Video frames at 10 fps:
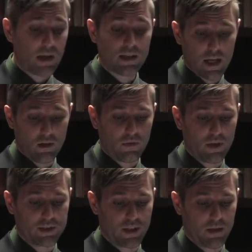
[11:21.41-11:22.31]
Take, for
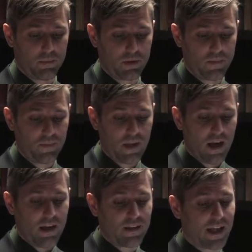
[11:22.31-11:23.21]
example,
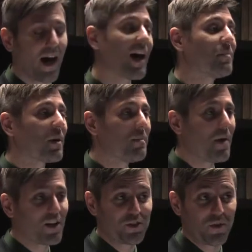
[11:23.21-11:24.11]
the
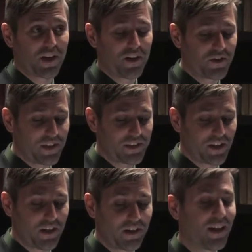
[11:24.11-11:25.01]
hyper-macho country
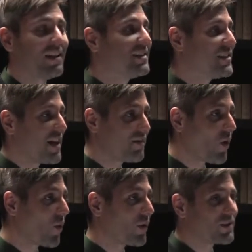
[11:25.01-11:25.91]
song Save a
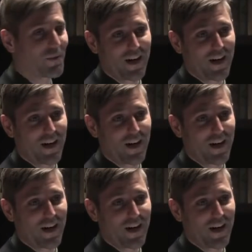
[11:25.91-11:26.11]
Horse,